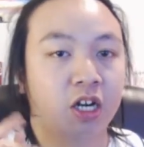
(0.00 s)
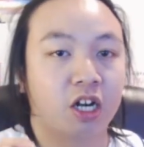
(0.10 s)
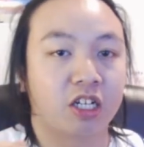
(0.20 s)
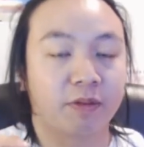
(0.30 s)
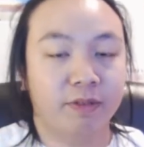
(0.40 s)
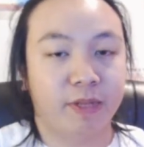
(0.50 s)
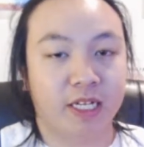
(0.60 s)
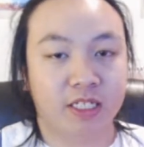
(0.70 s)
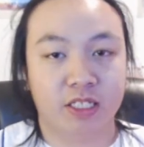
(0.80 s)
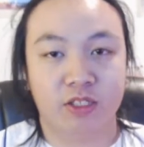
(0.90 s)
are coming
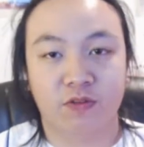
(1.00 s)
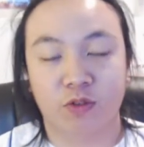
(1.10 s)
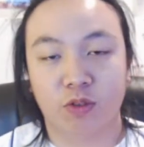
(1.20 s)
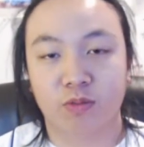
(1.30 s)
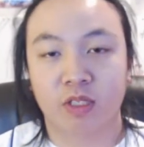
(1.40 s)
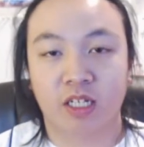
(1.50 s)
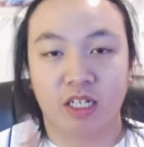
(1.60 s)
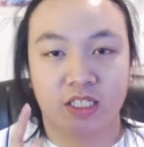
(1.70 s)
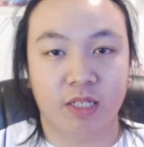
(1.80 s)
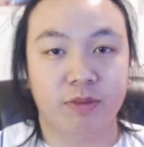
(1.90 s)
back to form a
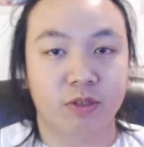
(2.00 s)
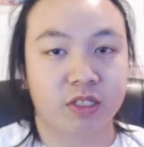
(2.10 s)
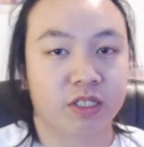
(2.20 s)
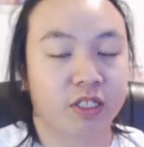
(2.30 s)
subunit